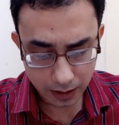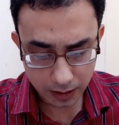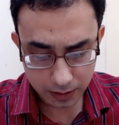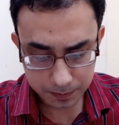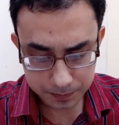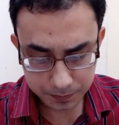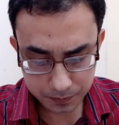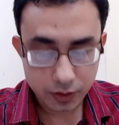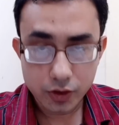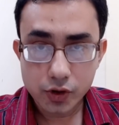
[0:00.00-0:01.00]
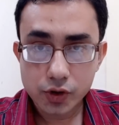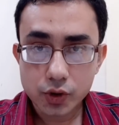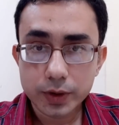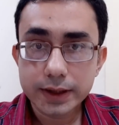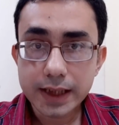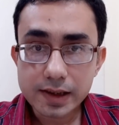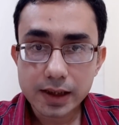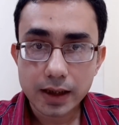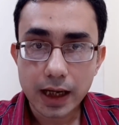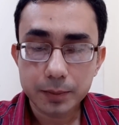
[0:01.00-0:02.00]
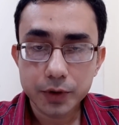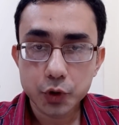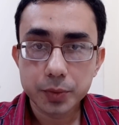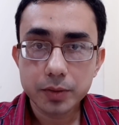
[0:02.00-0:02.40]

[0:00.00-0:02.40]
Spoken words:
So the tests happen to